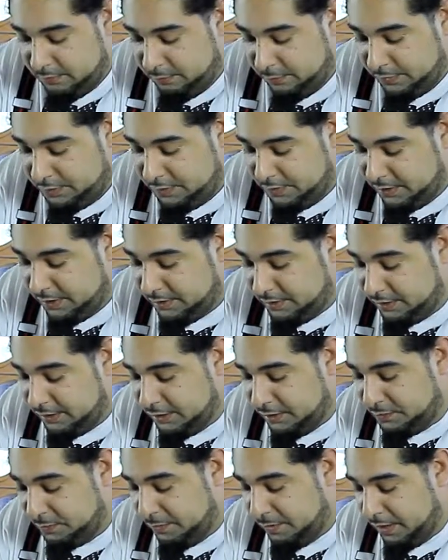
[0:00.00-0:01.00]
Once you get to
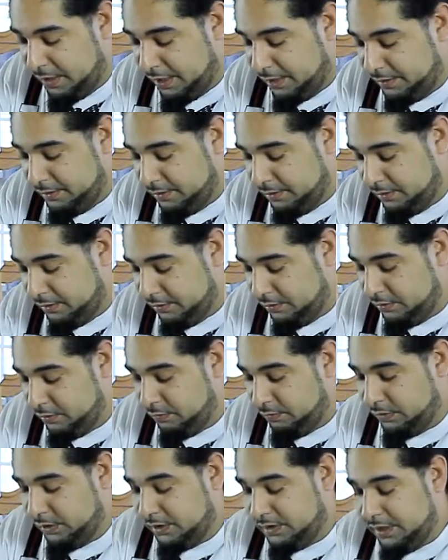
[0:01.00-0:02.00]
this part,
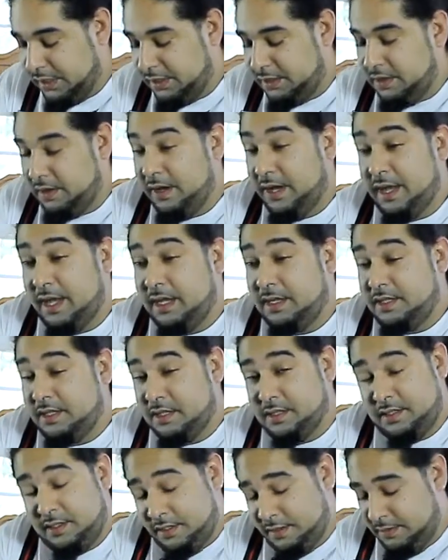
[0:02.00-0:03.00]
you want to take your
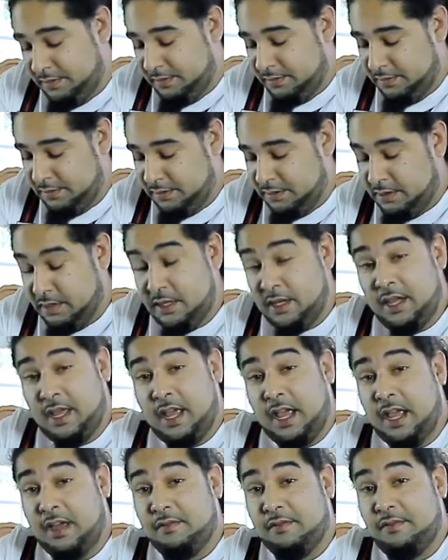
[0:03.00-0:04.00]
edges
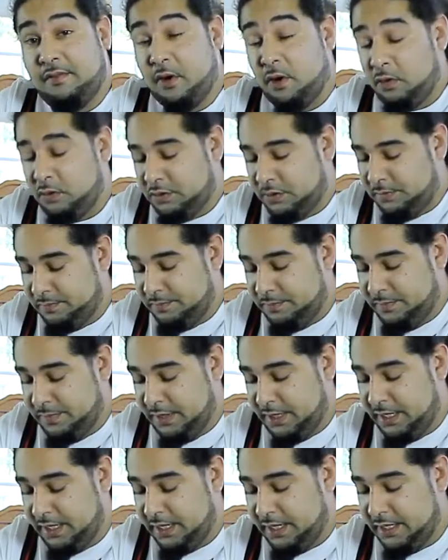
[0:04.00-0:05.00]
and fold them
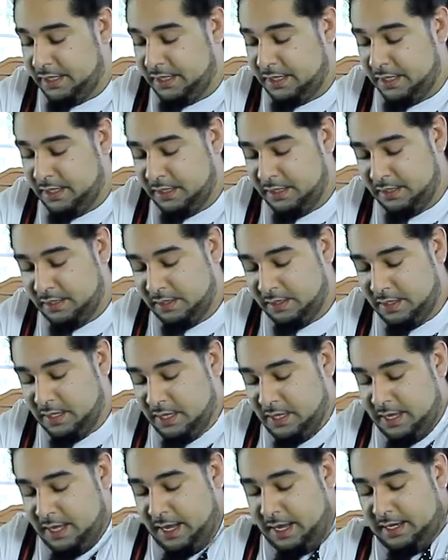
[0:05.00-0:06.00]
in.
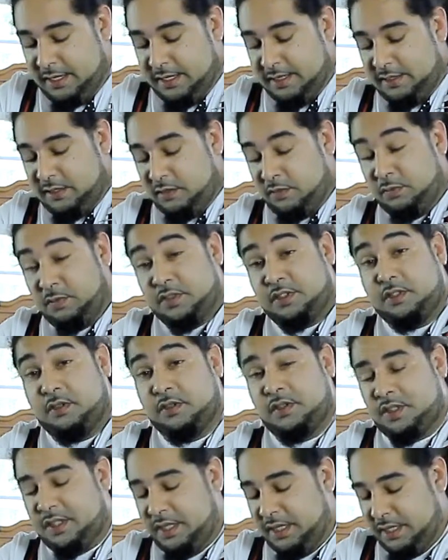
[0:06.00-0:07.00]
And this is what's
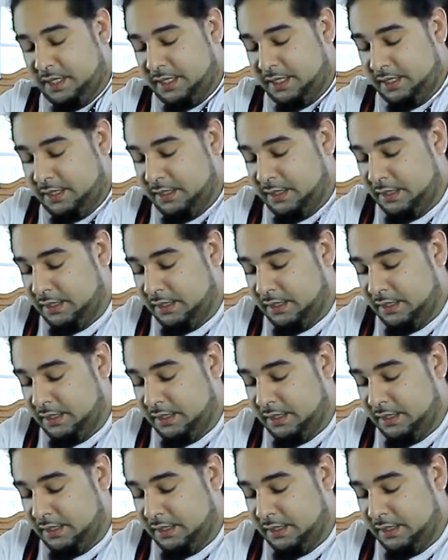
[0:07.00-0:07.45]
going to seal it.